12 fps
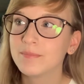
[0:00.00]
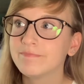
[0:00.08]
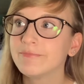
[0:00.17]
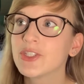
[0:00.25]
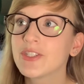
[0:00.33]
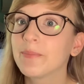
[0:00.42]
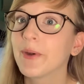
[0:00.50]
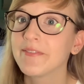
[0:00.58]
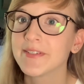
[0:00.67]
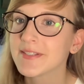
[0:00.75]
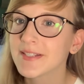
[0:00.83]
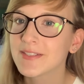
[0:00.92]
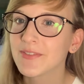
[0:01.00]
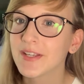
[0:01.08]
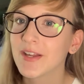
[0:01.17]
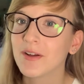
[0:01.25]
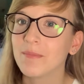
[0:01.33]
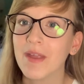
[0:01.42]
Just to preface this
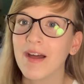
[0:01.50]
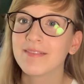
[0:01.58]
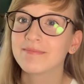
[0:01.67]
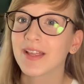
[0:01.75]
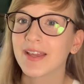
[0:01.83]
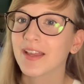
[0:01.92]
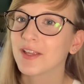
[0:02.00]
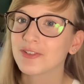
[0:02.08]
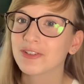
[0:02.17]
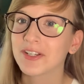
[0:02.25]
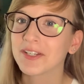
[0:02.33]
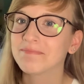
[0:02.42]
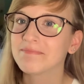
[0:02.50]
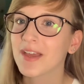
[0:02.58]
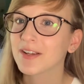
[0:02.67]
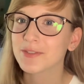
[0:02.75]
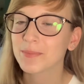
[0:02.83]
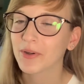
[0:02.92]
video, I'm not like a history
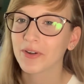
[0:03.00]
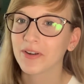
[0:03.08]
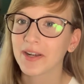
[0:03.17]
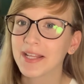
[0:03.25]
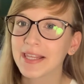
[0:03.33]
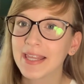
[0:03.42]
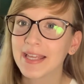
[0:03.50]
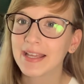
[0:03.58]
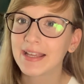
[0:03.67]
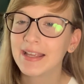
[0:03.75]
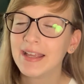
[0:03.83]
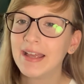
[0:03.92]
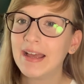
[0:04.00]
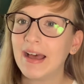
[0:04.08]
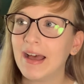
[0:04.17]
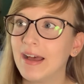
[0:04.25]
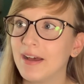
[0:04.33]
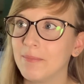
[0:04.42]
expert or anything.
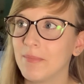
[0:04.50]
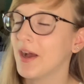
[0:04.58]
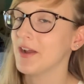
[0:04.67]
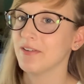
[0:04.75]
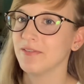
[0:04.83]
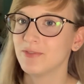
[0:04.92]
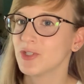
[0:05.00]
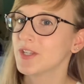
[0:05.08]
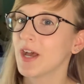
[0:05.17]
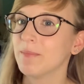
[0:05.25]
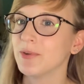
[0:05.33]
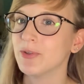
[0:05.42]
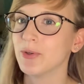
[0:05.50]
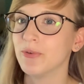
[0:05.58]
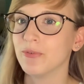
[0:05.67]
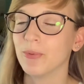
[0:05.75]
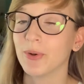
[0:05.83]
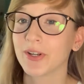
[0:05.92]
I just happen to
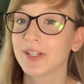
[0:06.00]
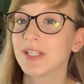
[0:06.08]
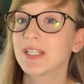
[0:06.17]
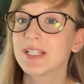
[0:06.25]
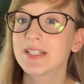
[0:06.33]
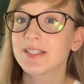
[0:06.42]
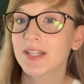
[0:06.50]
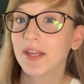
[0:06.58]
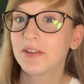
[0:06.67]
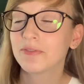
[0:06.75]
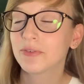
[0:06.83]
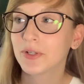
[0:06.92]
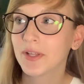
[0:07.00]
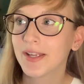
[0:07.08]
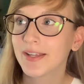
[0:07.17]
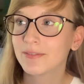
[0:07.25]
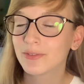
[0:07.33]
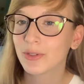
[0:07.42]
have worked at this site for
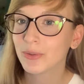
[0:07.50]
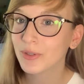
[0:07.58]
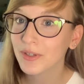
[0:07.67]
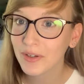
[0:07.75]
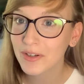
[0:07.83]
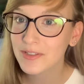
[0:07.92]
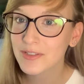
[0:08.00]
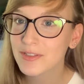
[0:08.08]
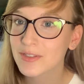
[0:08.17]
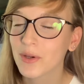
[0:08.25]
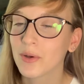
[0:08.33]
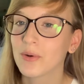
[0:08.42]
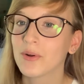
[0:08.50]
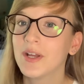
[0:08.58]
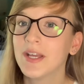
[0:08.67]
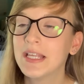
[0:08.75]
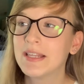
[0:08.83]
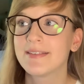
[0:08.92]
like 2 years, so
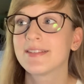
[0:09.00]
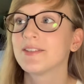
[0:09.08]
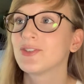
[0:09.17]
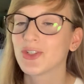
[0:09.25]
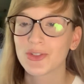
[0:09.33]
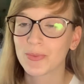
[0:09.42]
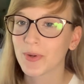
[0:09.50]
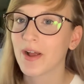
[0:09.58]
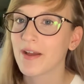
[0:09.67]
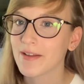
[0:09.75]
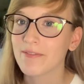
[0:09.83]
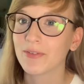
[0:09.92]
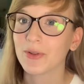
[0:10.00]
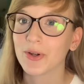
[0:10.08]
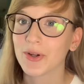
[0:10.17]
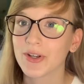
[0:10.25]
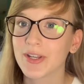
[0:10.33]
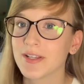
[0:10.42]
this is just what I've
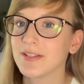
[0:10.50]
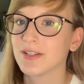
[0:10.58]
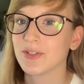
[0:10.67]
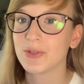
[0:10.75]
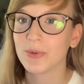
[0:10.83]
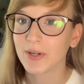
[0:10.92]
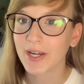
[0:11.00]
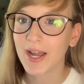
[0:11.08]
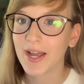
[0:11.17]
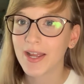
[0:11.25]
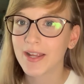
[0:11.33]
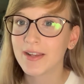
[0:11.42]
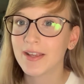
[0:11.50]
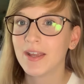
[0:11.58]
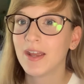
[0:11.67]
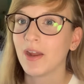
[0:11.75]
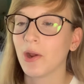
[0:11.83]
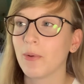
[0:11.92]
learned as a tour guide
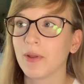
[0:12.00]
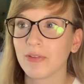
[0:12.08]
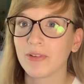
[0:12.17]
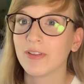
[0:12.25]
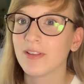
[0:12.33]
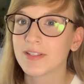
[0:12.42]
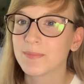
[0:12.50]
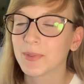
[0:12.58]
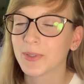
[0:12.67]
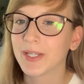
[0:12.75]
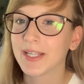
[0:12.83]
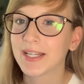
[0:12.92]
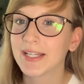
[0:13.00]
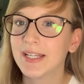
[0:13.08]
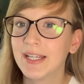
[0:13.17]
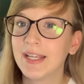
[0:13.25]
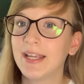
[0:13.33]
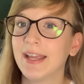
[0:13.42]
going through this building,
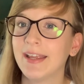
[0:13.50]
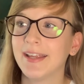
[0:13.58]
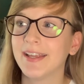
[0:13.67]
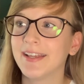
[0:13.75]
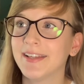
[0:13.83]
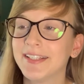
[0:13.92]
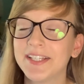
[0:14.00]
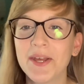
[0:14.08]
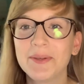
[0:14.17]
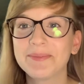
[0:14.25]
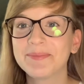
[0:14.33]
and yeah,